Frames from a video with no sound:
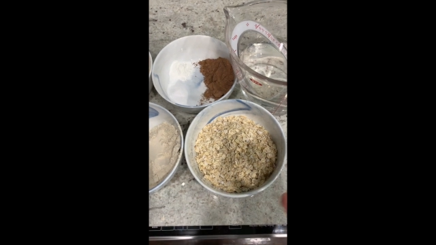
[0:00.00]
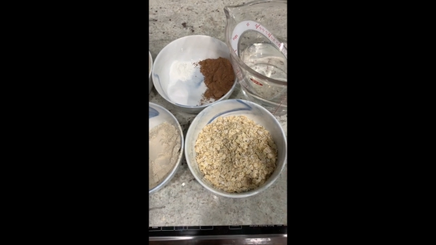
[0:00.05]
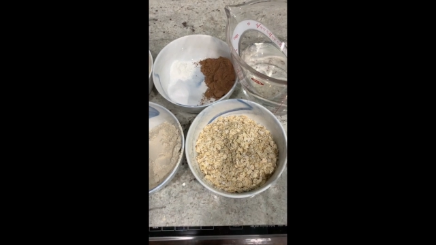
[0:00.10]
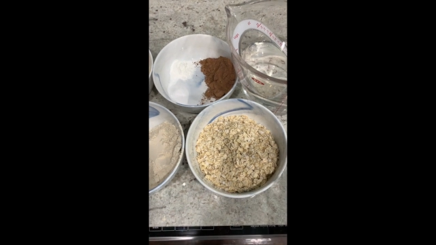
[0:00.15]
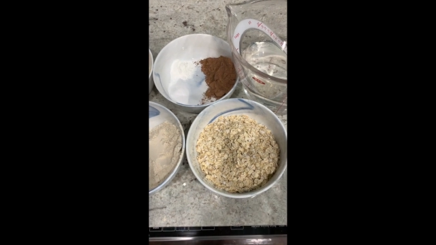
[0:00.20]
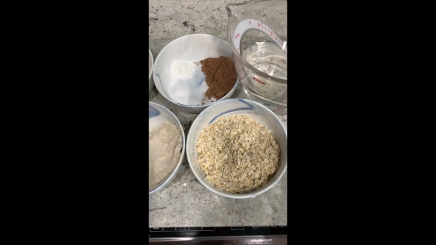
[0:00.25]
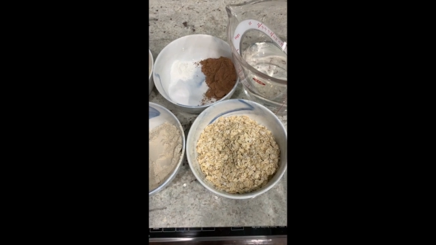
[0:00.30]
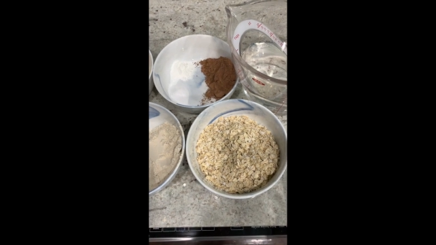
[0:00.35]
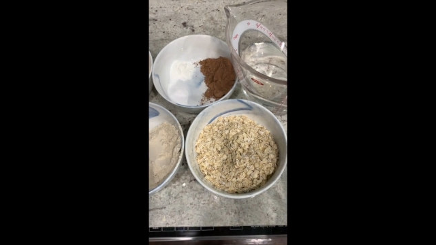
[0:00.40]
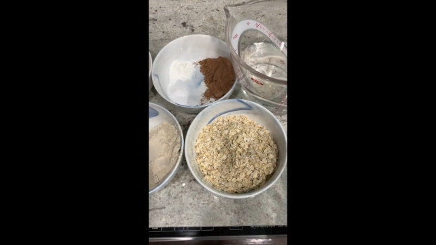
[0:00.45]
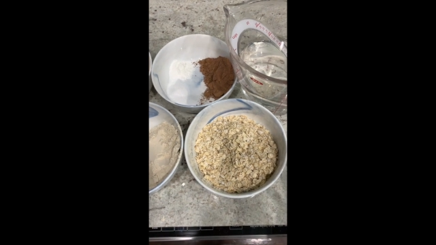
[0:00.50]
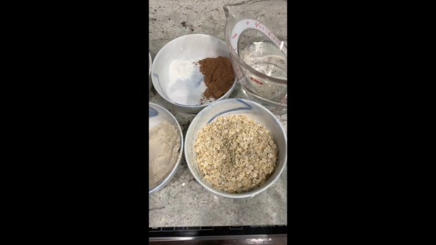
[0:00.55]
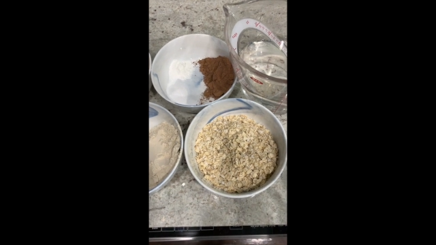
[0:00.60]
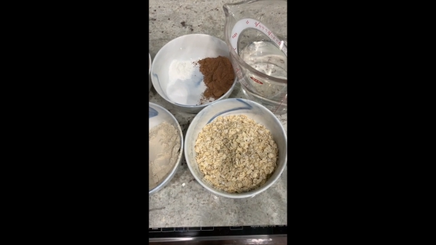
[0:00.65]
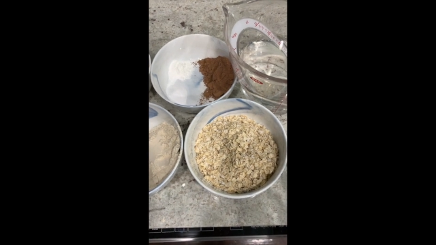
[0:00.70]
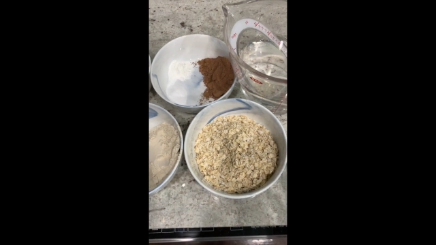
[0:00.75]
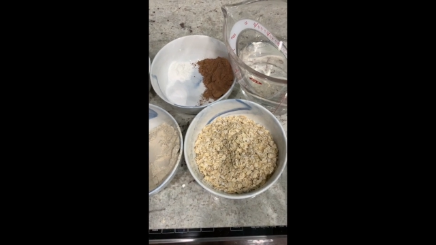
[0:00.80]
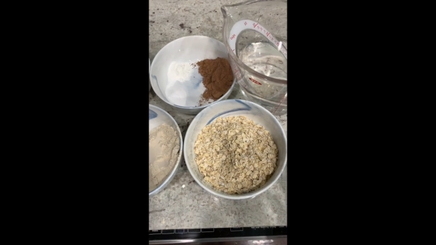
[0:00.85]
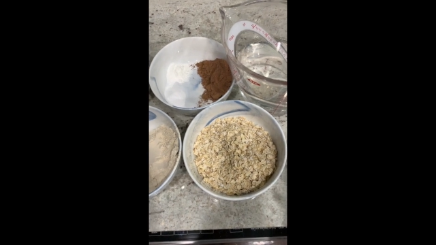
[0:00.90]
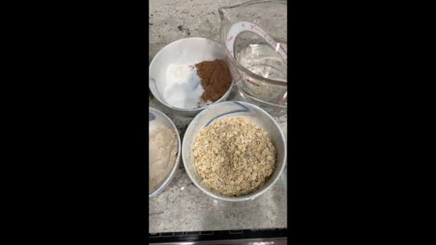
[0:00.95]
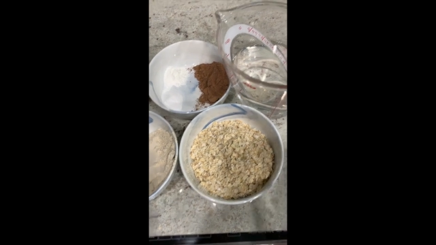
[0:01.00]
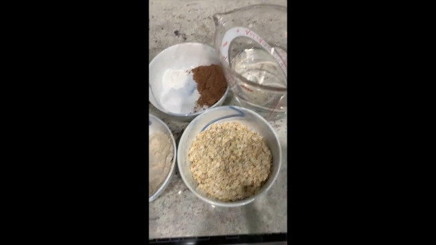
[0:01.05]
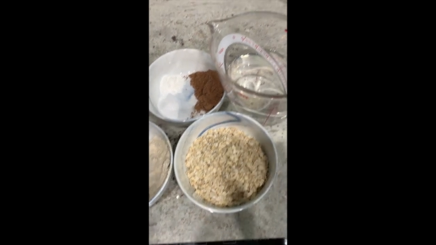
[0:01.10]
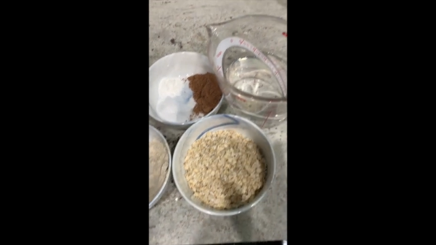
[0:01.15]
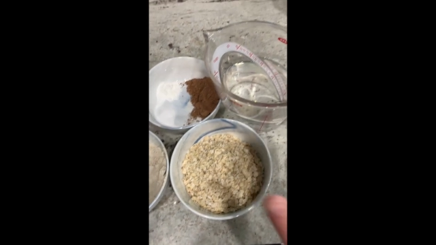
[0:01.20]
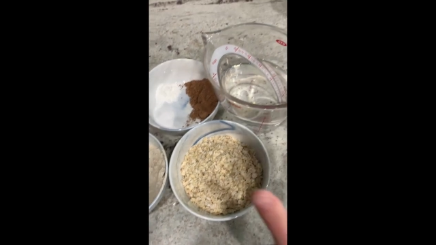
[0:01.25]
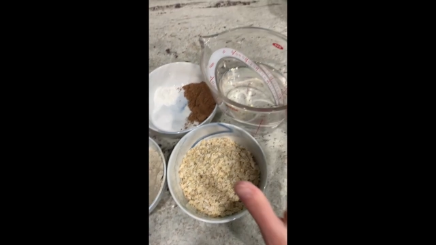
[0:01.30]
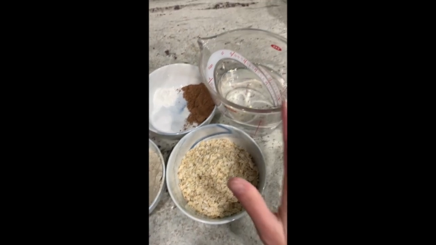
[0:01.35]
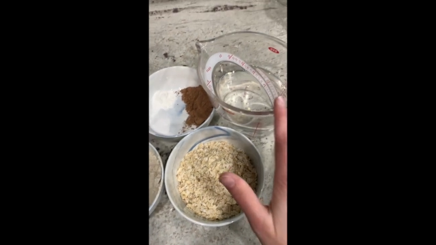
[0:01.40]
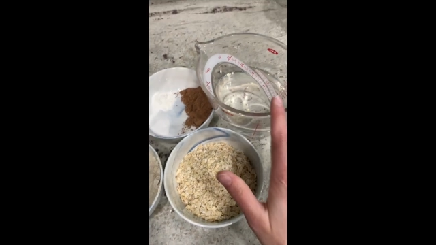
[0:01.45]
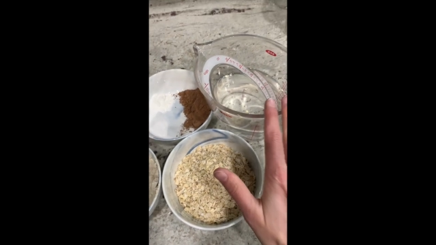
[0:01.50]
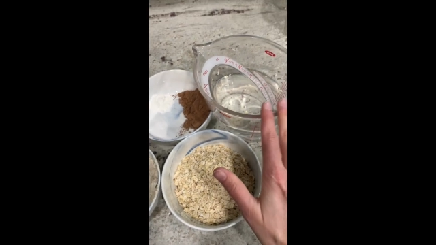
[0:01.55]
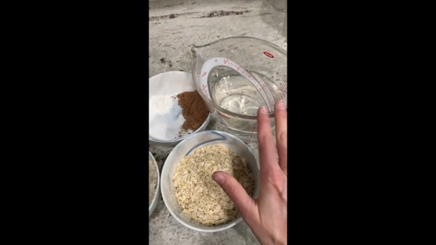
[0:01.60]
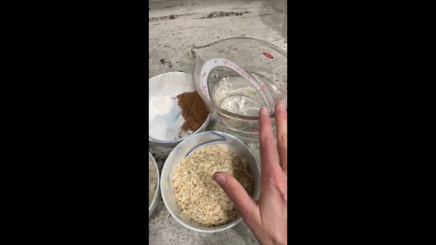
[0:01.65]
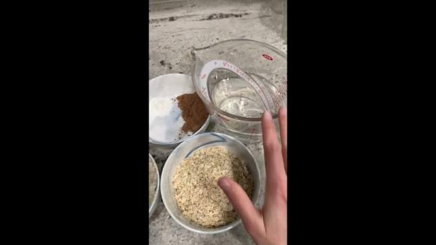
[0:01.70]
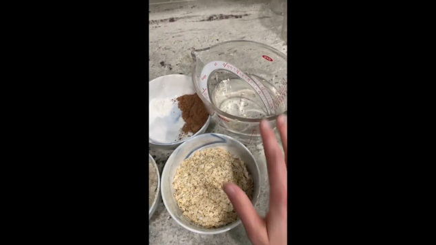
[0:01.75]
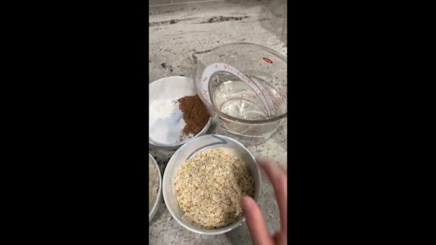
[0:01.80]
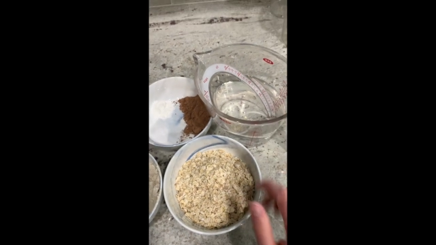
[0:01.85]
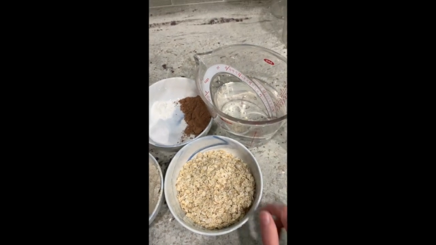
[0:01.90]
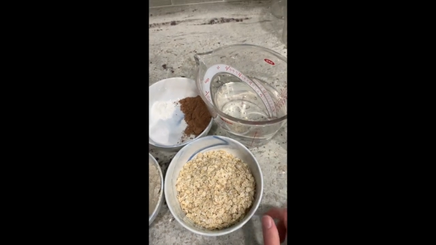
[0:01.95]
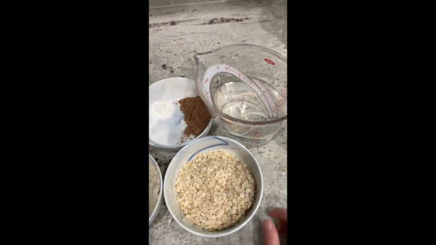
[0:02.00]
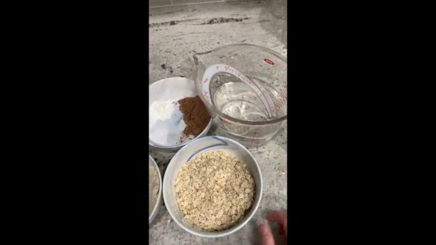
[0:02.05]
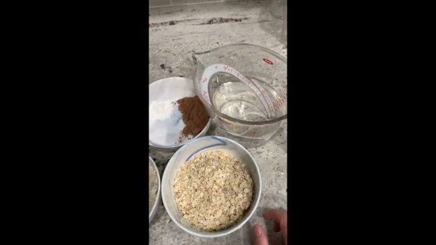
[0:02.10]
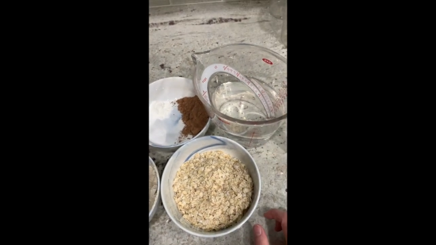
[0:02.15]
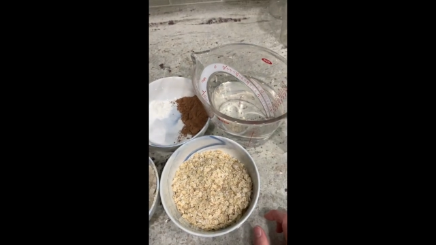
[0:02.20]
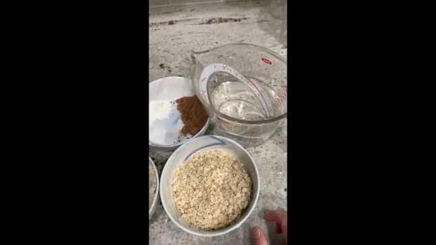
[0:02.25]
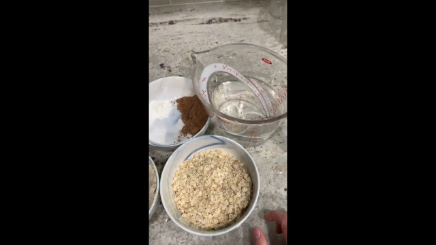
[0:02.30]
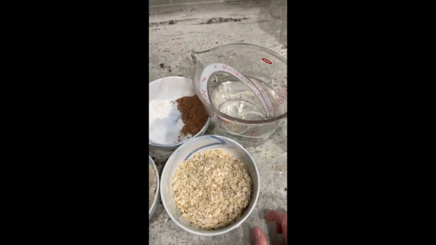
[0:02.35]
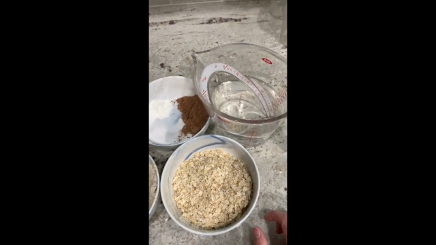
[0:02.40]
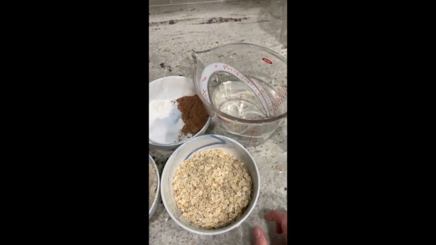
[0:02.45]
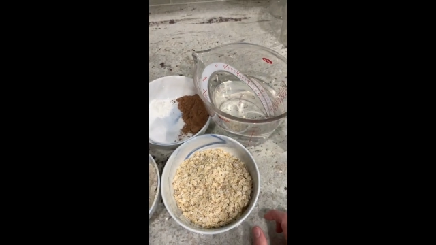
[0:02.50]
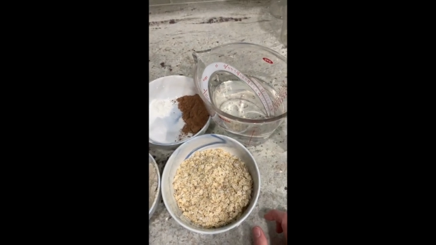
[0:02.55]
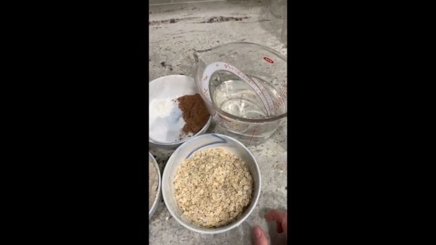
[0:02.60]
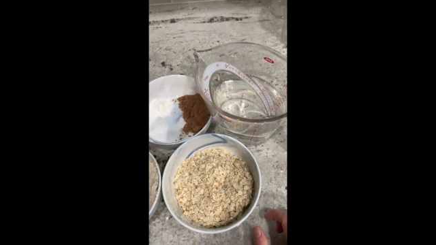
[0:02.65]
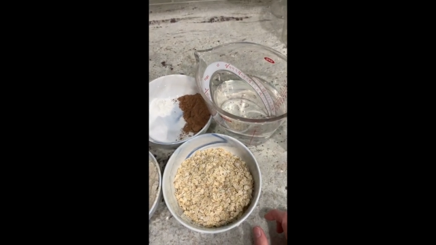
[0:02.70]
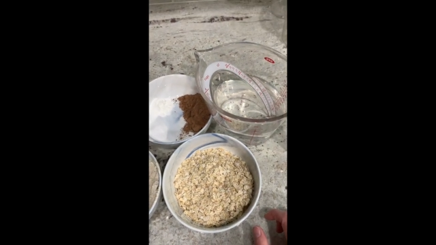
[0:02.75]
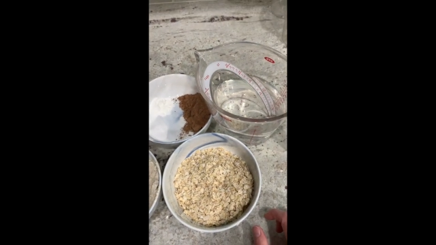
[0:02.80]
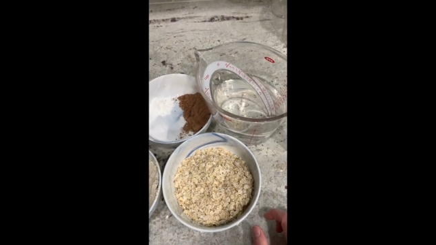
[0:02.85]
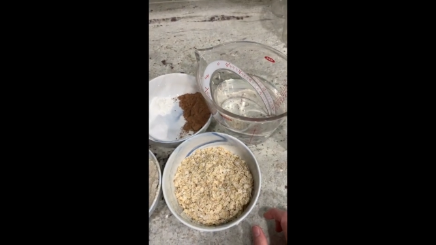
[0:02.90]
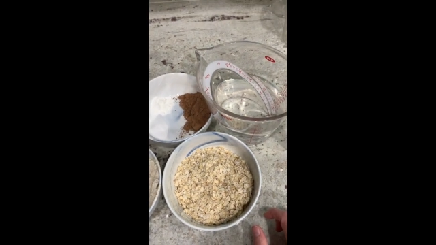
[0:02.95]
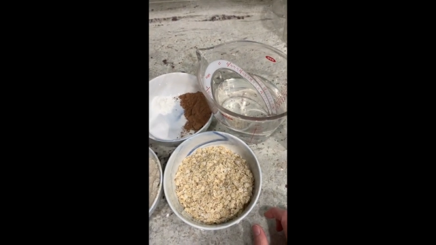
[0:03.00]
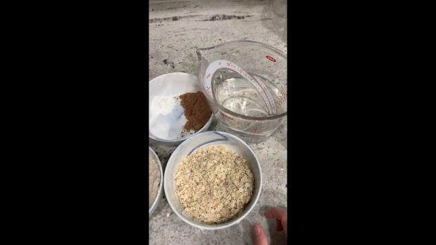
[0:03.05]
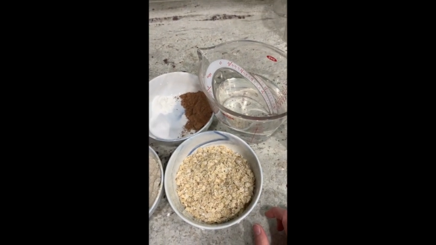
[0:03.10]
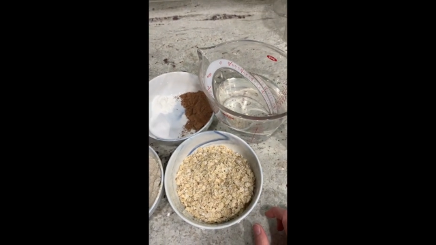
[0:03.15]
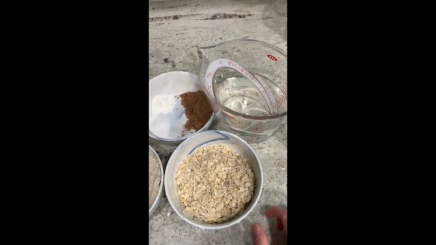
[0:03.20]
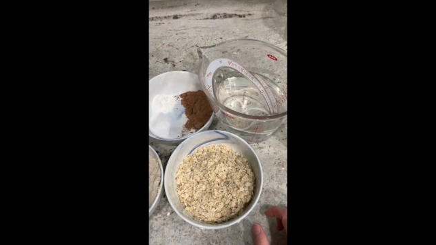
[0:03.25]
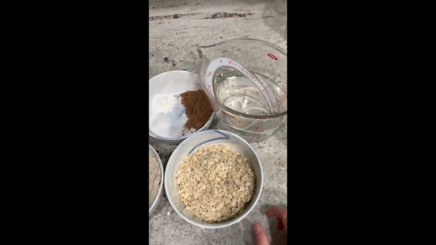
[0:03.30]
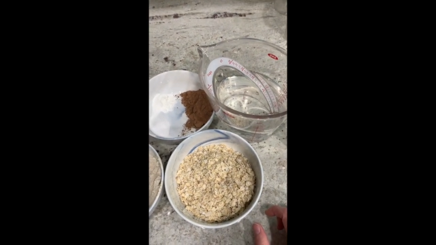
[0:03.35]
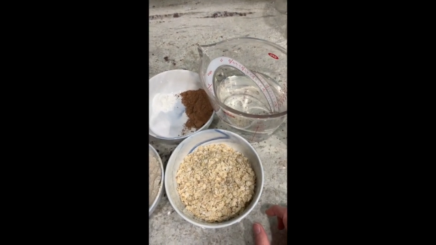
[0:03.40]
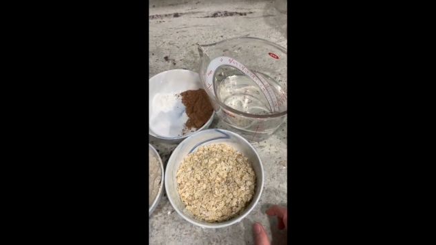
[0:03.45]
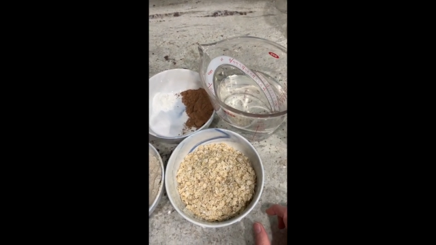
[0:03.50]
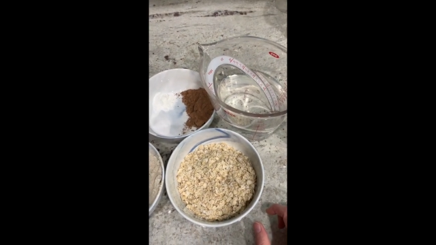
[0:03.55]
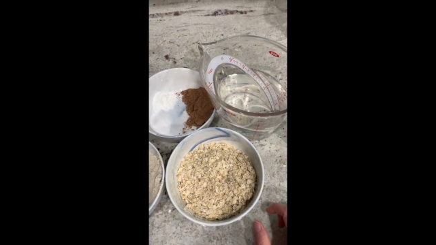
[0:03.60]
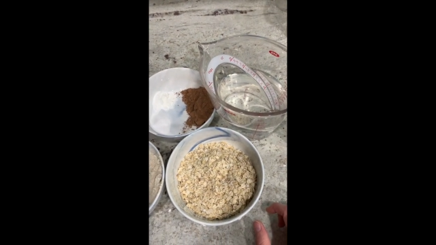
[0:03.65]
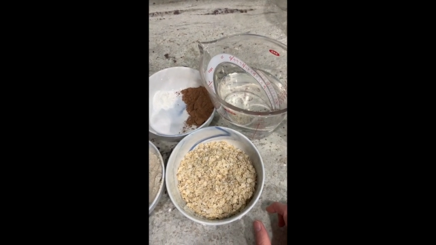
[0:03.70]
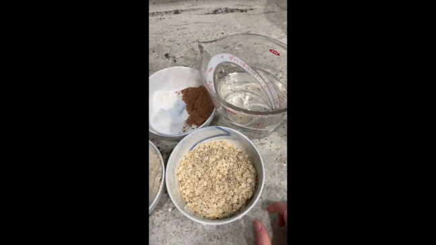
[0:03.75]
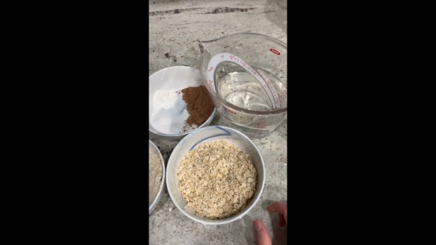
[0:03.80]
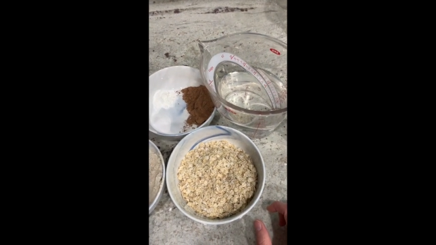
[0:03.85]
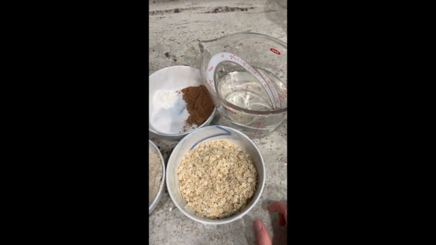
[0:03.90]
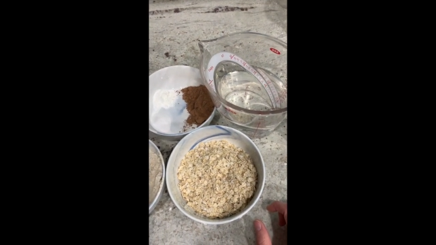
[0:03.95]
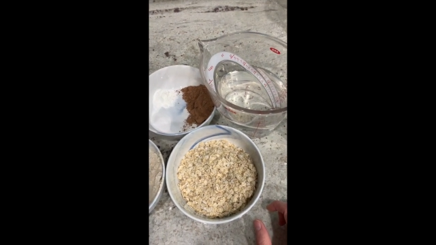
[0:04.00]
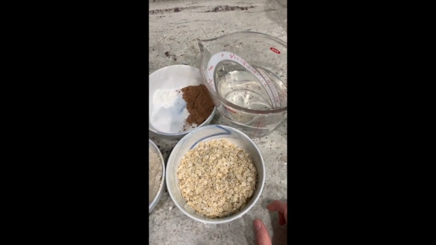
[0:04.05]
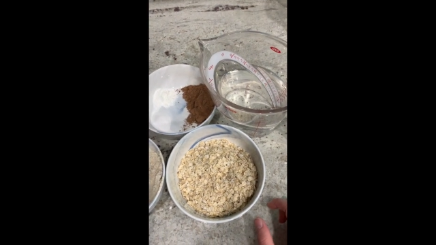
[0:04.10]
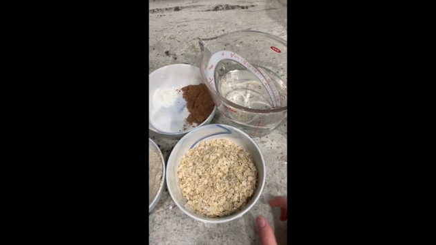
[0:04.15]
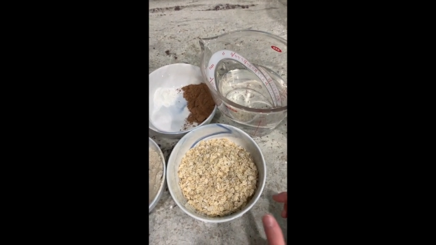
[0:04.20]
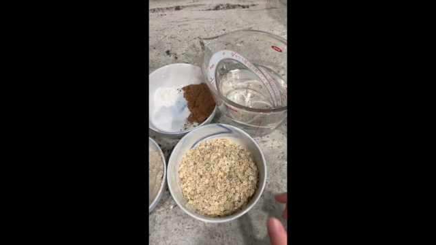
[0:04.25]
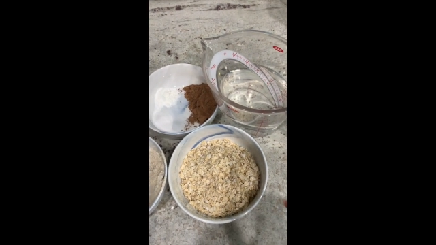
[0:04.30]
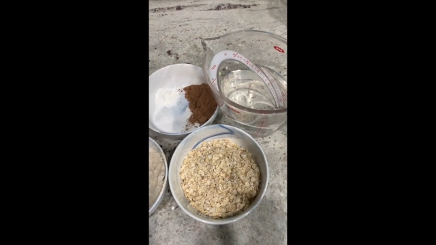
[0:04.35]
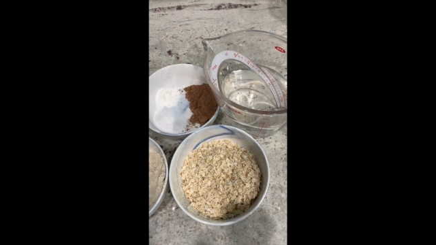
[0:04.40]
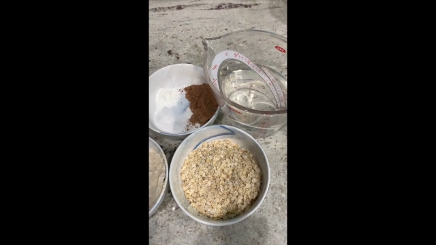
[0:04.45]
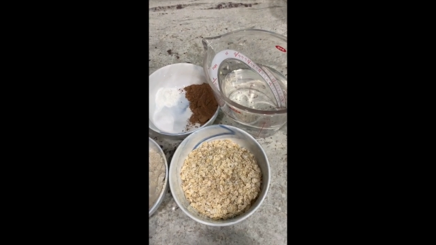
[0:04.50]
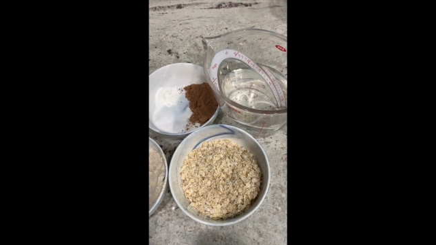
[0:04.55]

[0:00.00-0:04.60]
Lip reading: (no speaker visible)